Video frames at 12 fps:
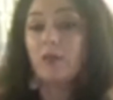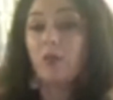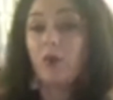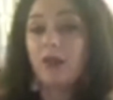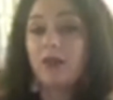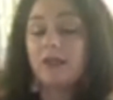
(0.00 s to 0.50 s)

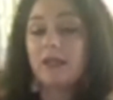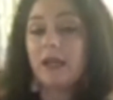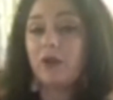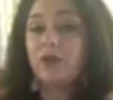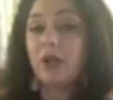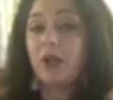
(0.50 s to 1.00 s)
with the
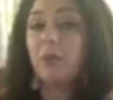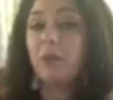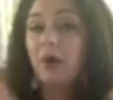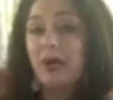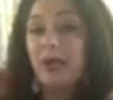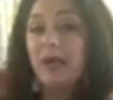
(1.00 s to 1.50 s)
secretary
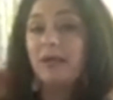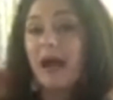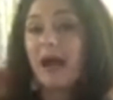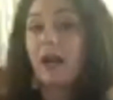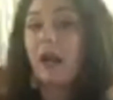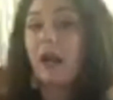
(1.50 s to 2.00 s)
bringing
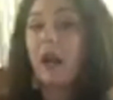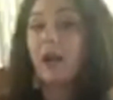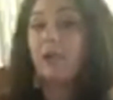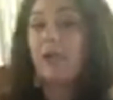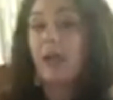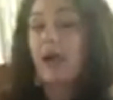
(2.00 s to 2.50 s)
that up,
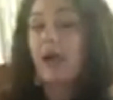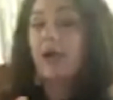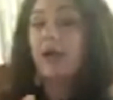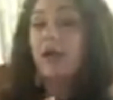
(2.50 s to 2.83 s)
that